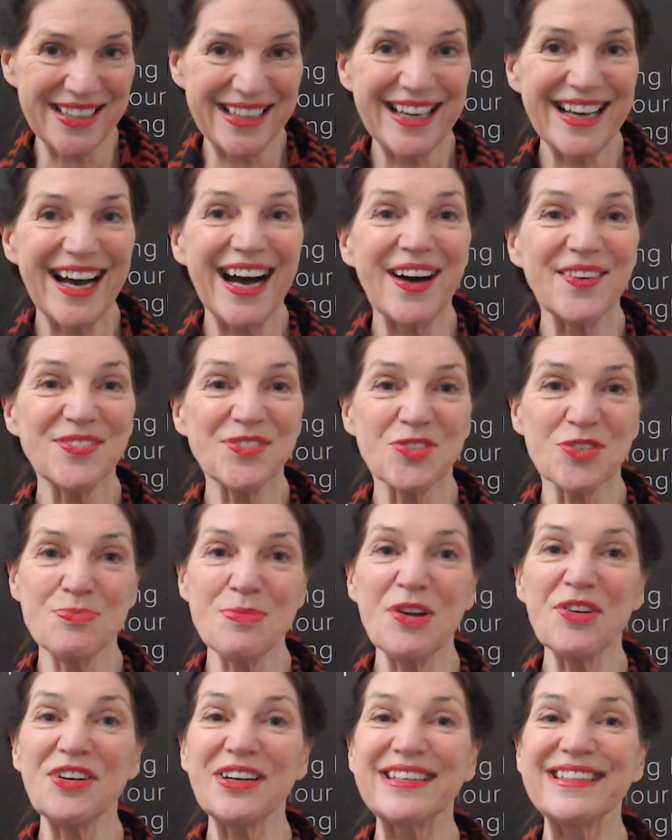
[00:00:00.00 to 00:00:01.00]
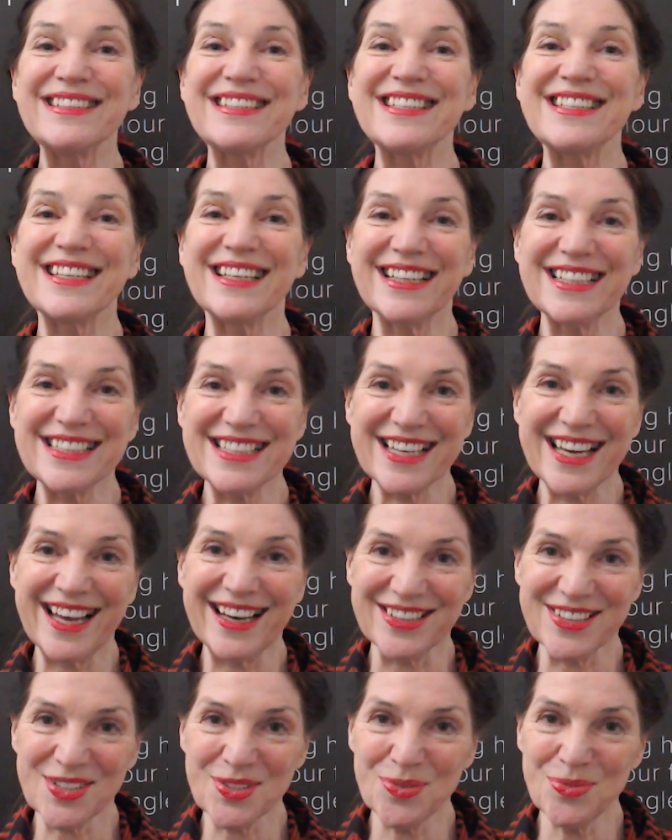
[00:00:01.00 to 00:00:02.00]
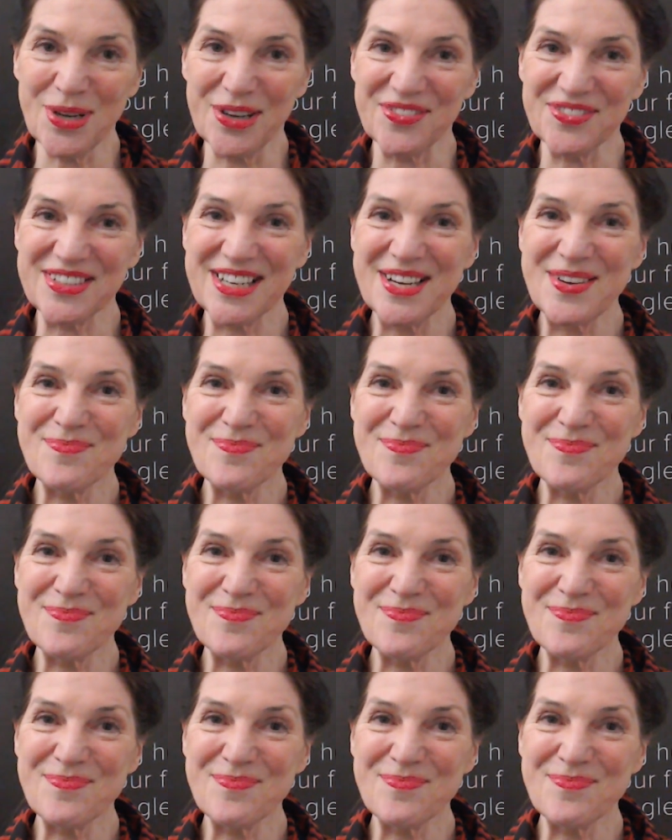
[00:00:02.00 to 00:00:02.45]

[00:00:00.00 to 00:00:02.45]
after American singer Taylor Swift